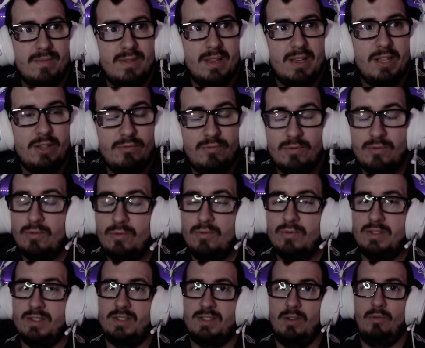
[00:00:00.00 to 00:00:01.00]

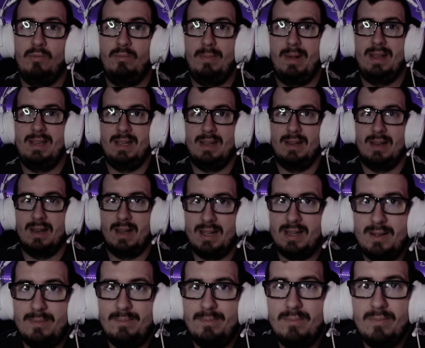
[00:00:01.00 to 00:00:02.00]
introduce so many
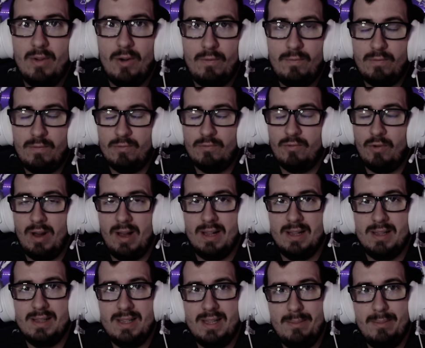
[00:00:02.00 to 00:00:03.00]
like of
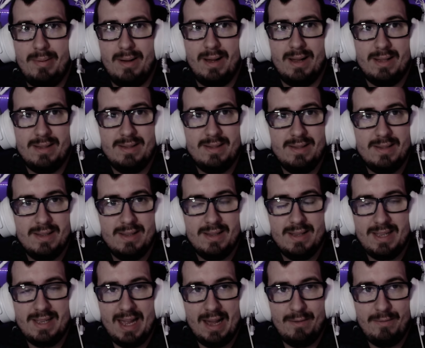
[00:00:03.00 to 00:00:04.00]
royalty. But
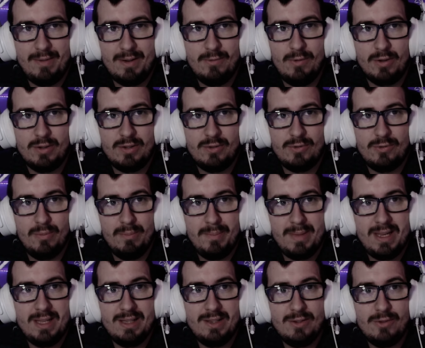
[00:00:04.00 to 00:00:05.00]
yeah, we got to
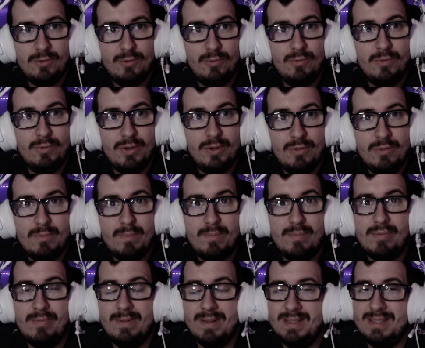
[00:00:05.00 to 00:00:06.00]
meet 2 new
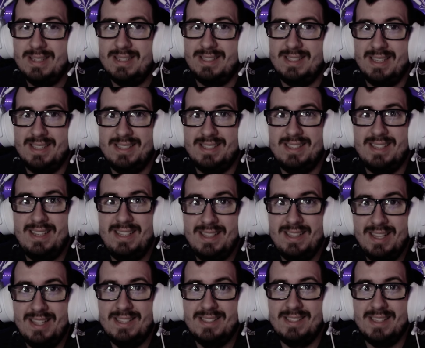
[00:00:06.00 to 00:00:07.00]
princesses in
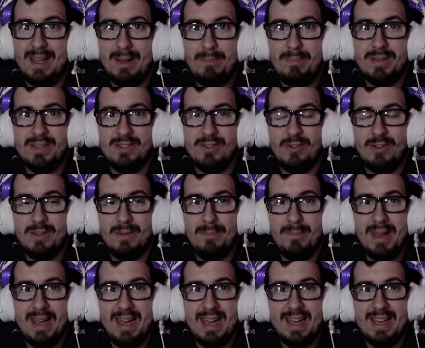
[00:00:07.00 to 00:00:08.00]
this episode,
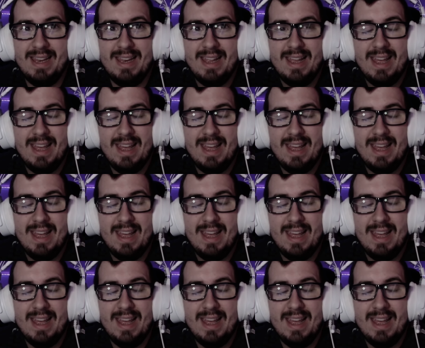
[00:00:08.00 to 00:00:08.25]
man,